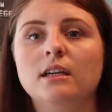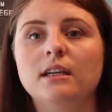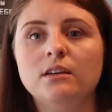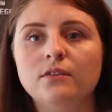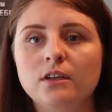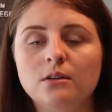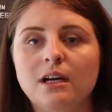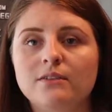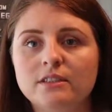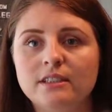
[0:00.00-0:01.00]
If you
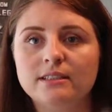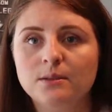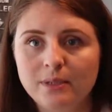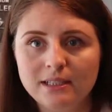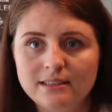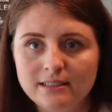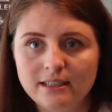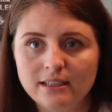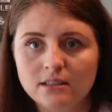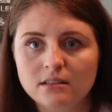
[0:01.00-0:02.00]
have a
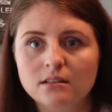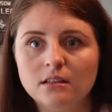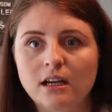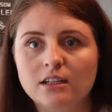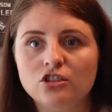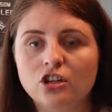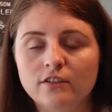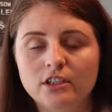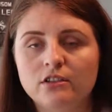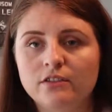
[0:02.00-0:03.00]
disability and
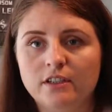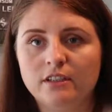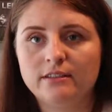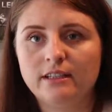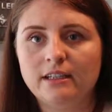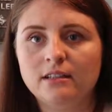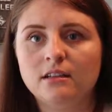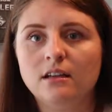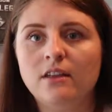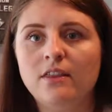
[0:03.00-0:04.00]
you're at university
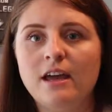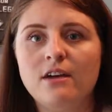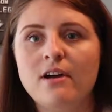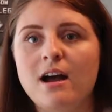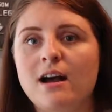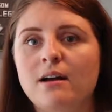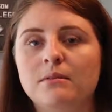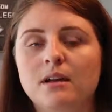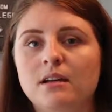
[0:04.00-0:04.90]
and there are